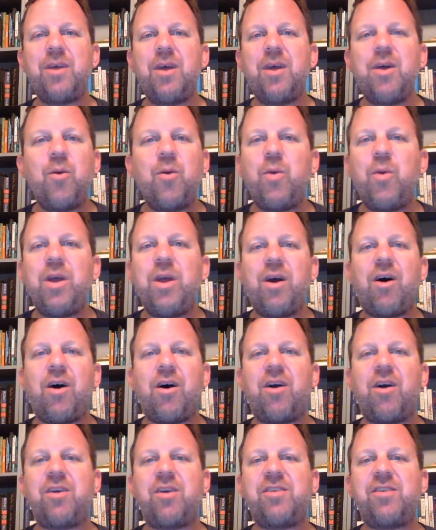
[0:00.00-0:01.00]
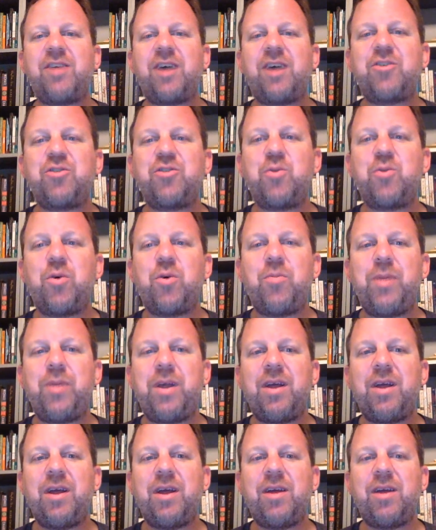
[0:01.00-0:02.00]
We are sexual
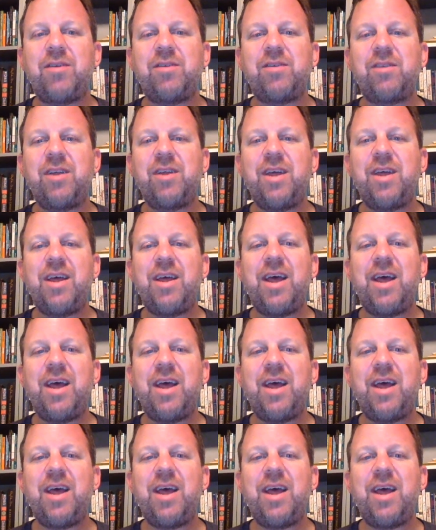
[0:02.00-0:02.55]
beings,